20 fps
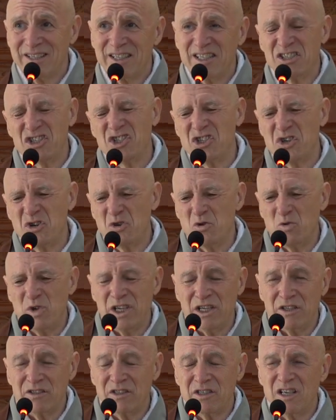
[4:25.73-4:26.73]
It's too
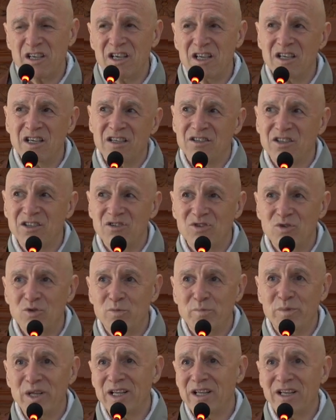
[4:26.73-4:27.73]
easy, it's
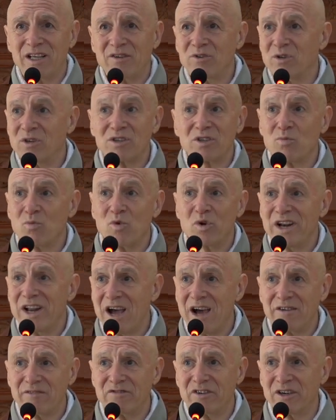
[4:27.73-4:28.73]
stupid, or
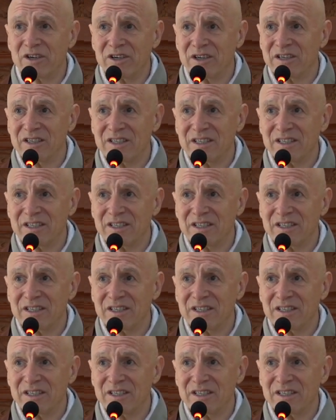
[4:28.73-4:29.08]
whatever.